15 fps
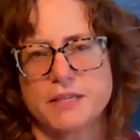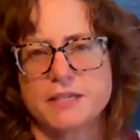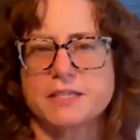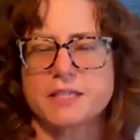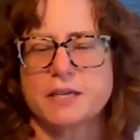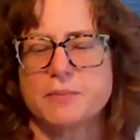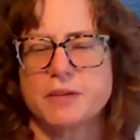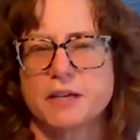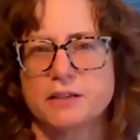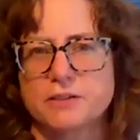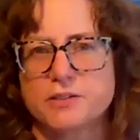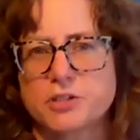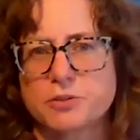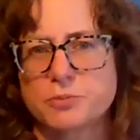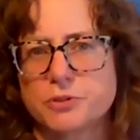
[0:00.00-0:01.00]
makes them
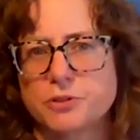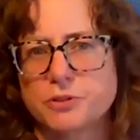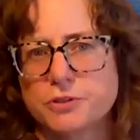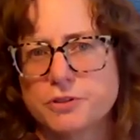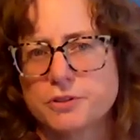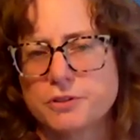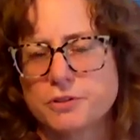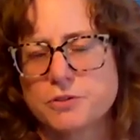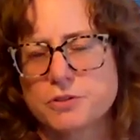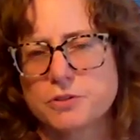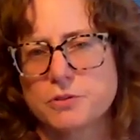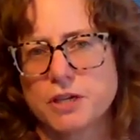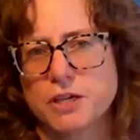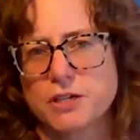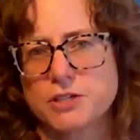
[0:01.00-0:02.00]
eligible, those
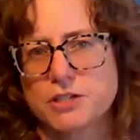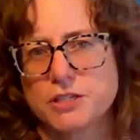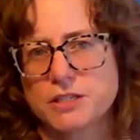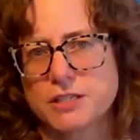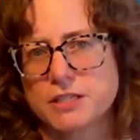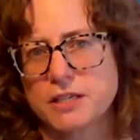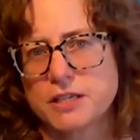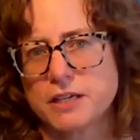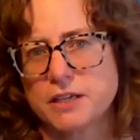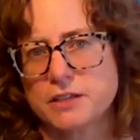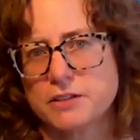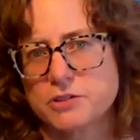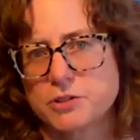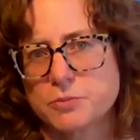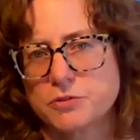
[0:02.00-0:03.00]
locations then
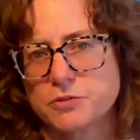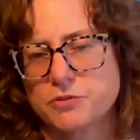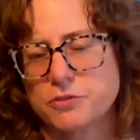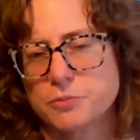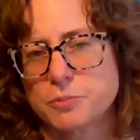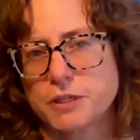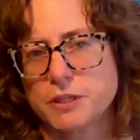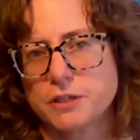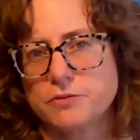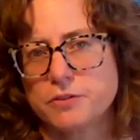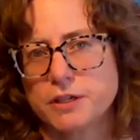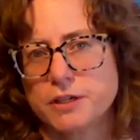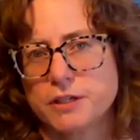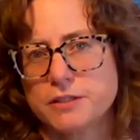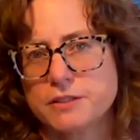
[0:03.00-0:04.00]
eligible for BEAD
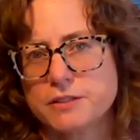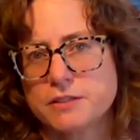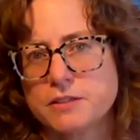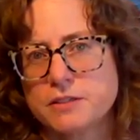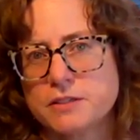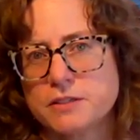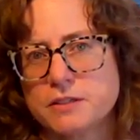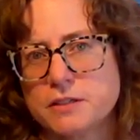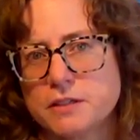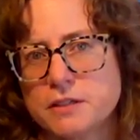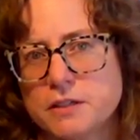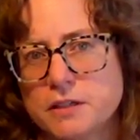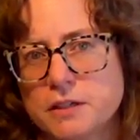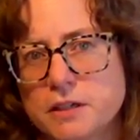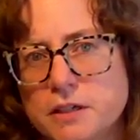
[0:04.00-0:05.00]
funds.
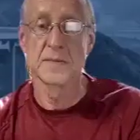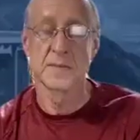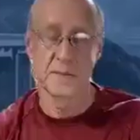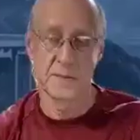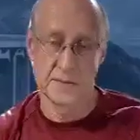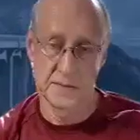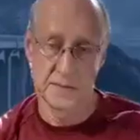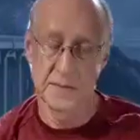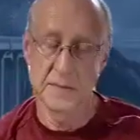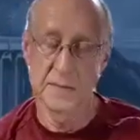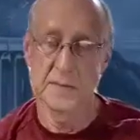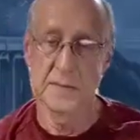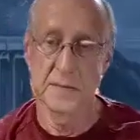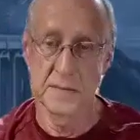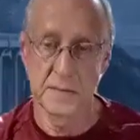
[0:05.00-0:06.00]
And
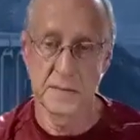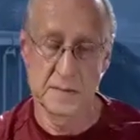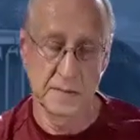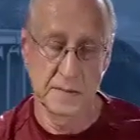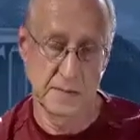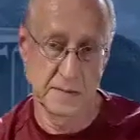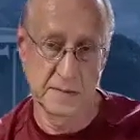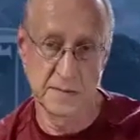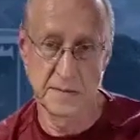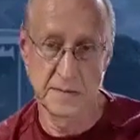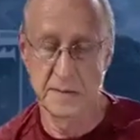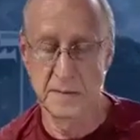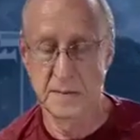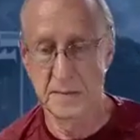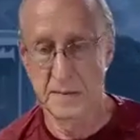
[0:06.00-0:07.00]
then the state would
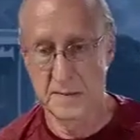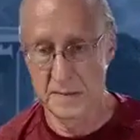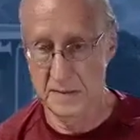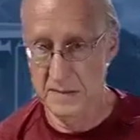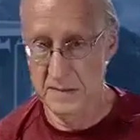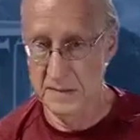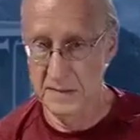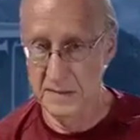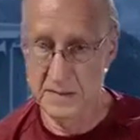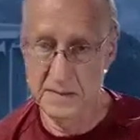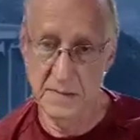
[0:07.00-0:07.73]
have to fund